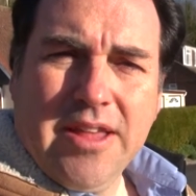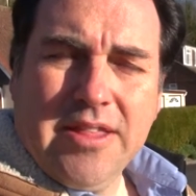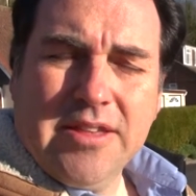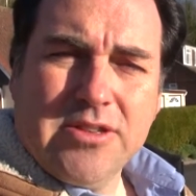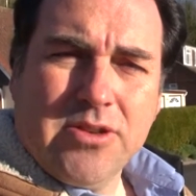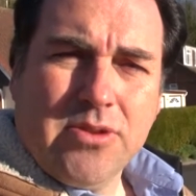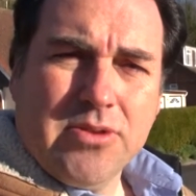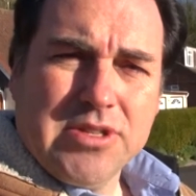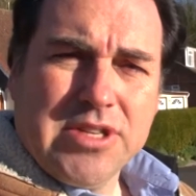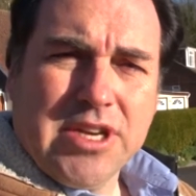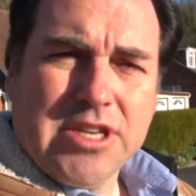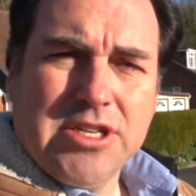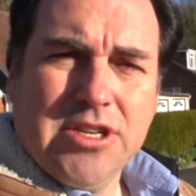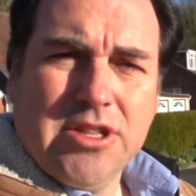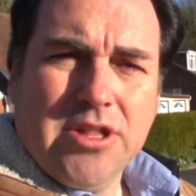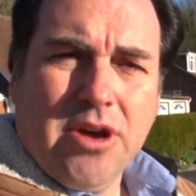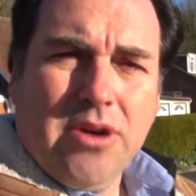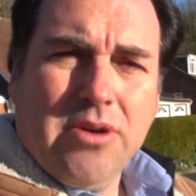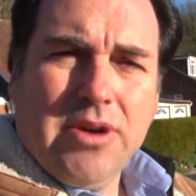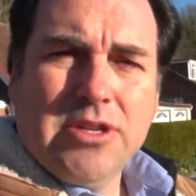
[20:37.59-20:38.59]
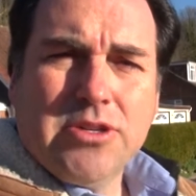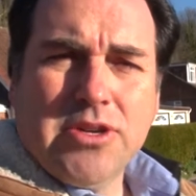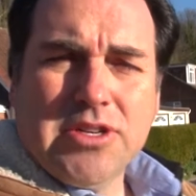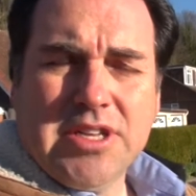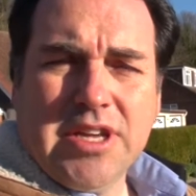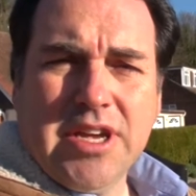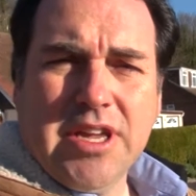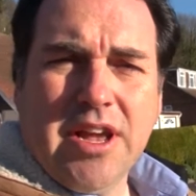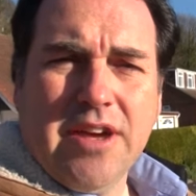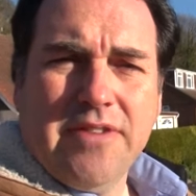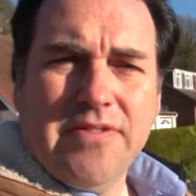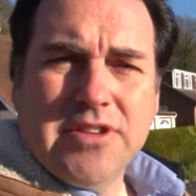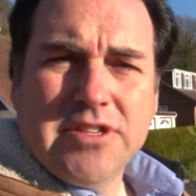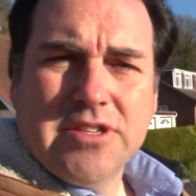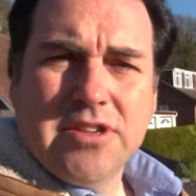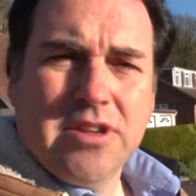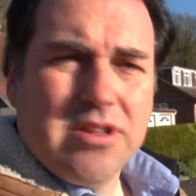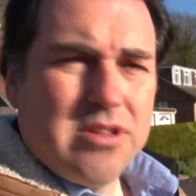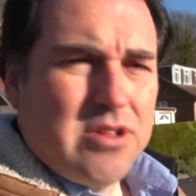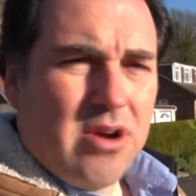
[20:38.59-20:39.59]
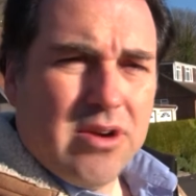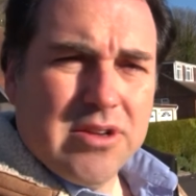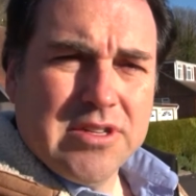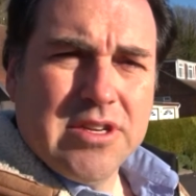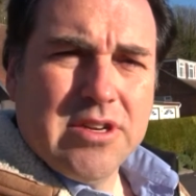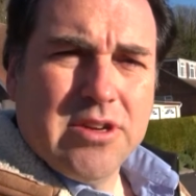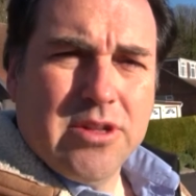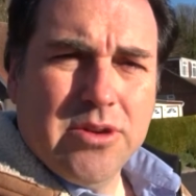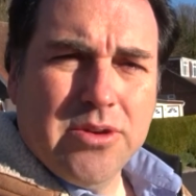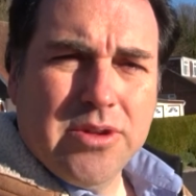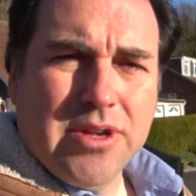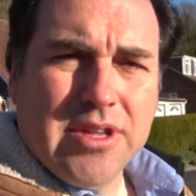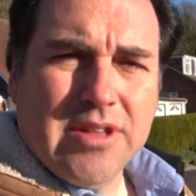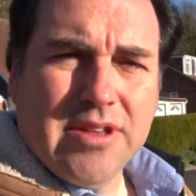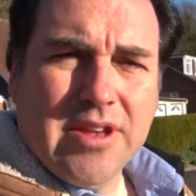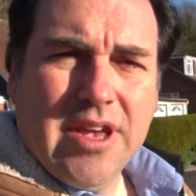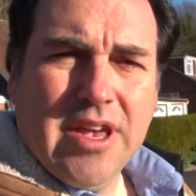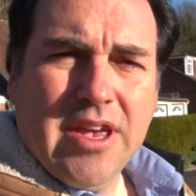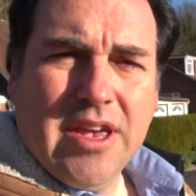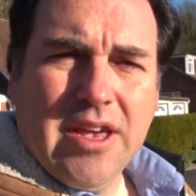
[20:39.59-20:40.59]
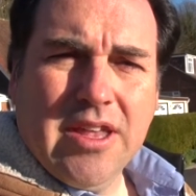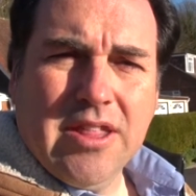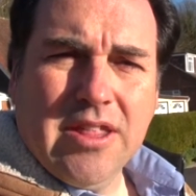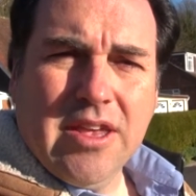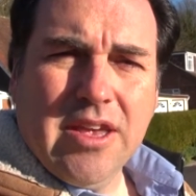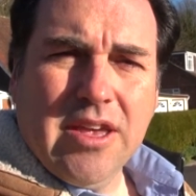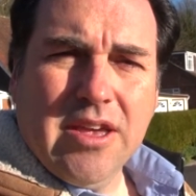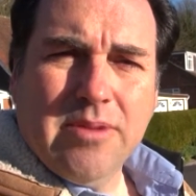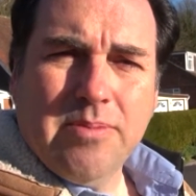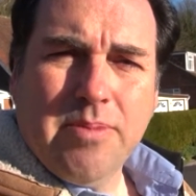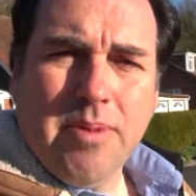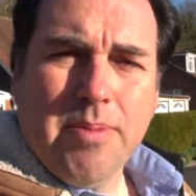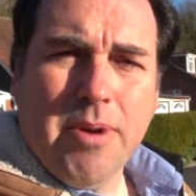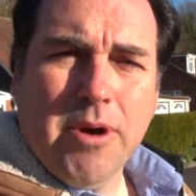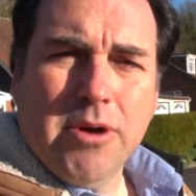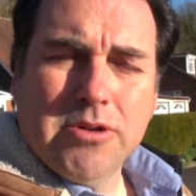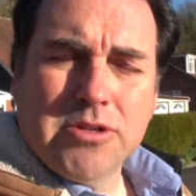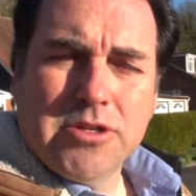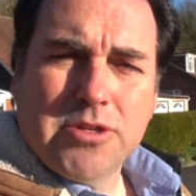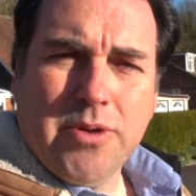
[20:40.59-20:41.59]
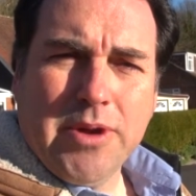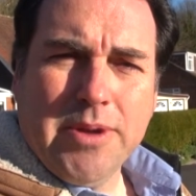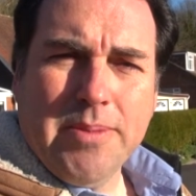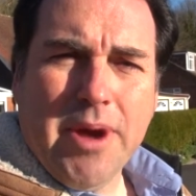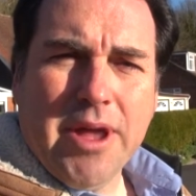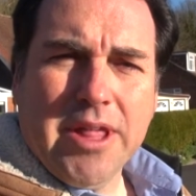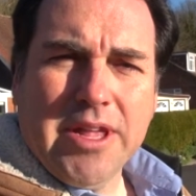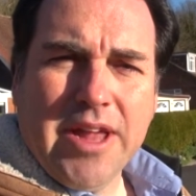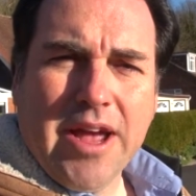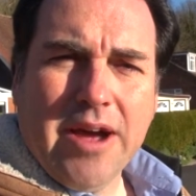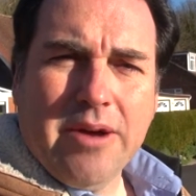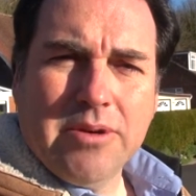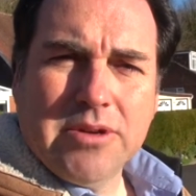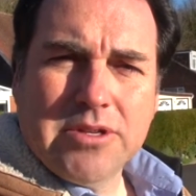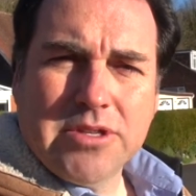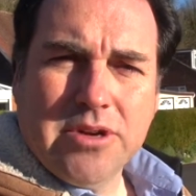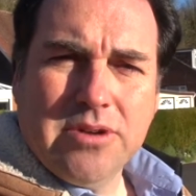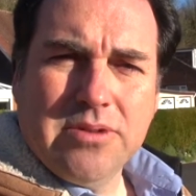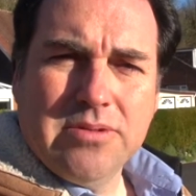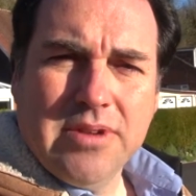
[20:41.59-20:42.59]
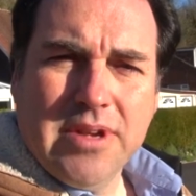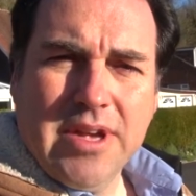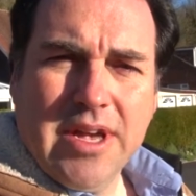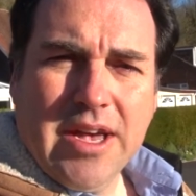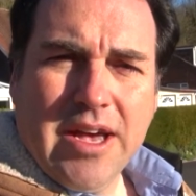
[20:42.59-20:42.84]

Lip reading: This whole section, though, interestingly enough, is not included in the proposed 20-mile-an-hour zone.